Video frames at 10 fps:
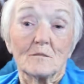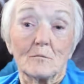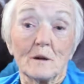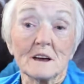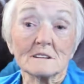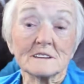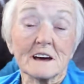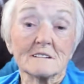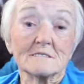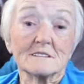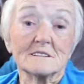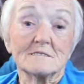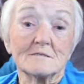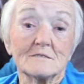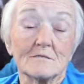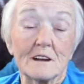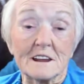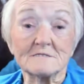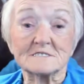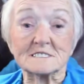mailed out
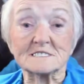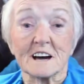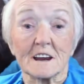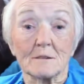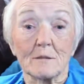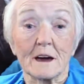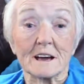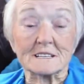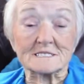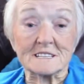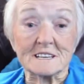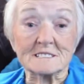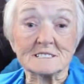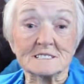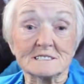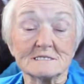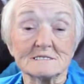Relief Society magazines.